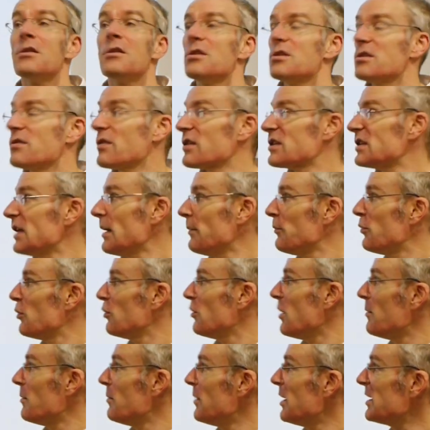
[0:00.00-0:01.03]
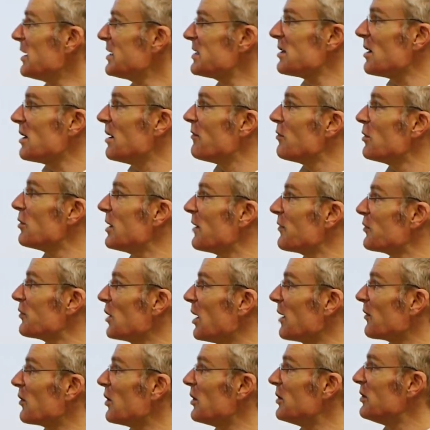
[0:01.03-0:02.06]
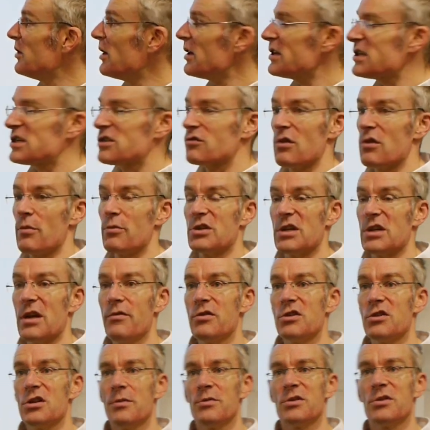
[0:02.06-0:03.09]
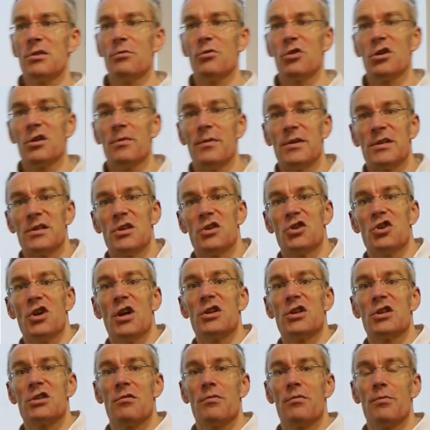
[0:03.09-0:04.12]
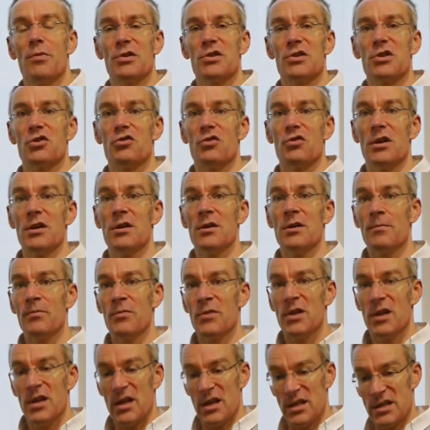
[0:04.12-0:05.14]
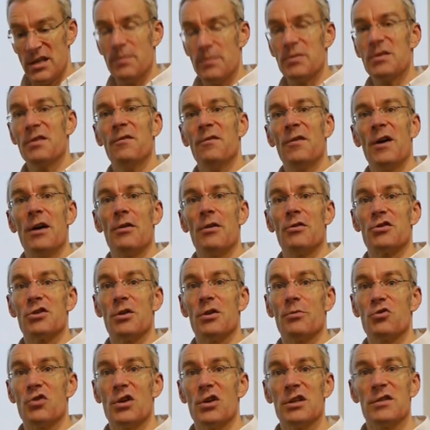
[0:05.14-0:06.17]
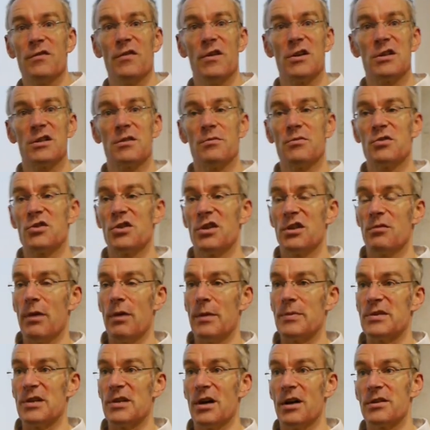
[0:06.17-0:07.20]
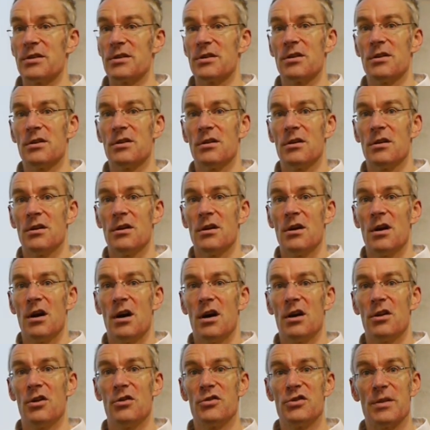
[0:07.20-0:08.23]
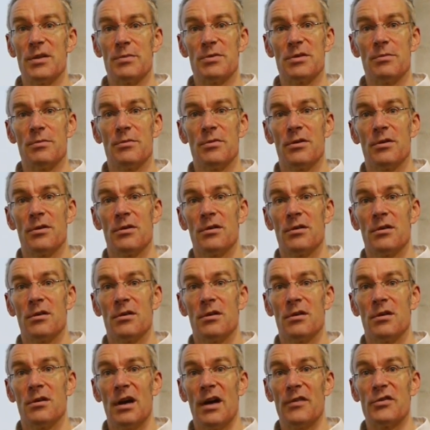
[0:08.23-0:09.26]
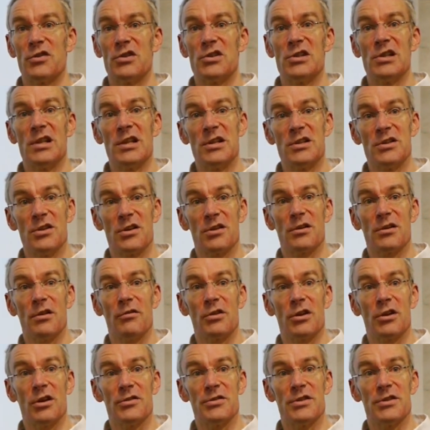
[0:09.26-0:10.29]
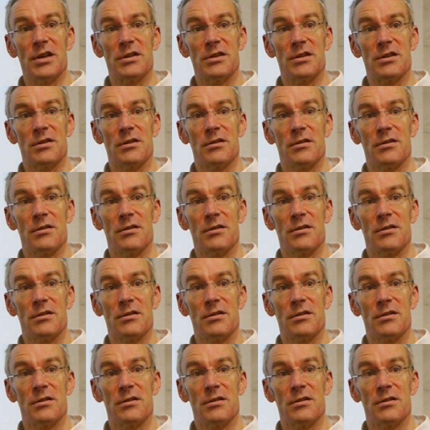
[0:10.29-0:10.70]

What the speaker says: So example, on my server, what I've got a nice script which every time someone commits a change to the repository, it zips the files up, transfers them to the website, and unzips them after deleting the current contents.